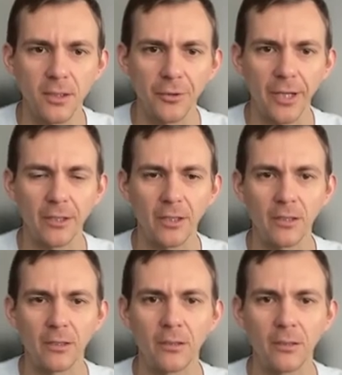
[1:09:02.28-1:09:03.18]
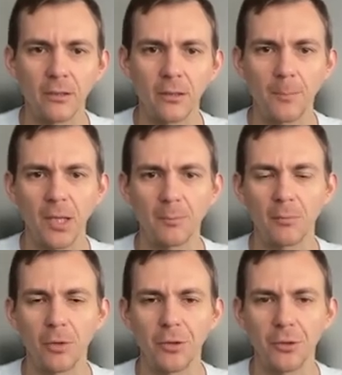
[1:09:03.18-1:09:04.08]
creating the ping
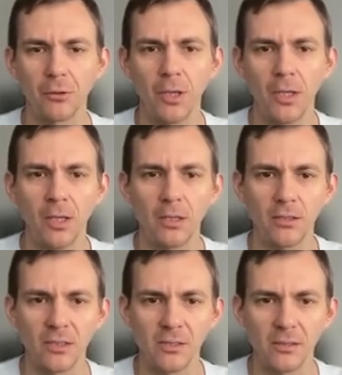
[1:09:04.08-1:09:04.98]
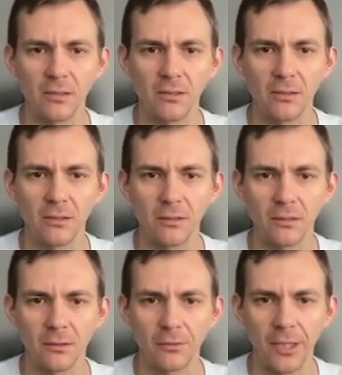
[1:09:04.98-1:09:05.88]
pong module, I just
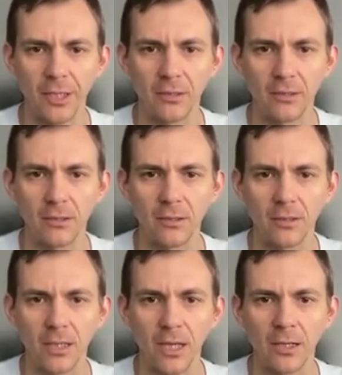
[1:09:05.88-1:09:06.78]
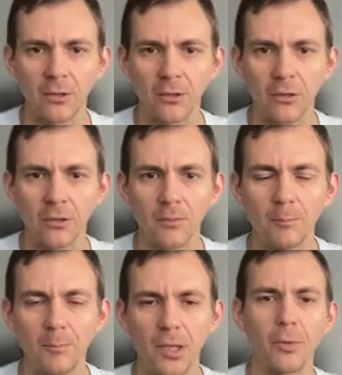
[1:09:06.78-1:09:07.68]
created an ad hoc
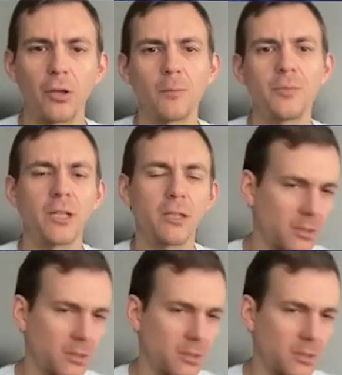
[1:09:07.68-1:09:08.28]
ping pong object.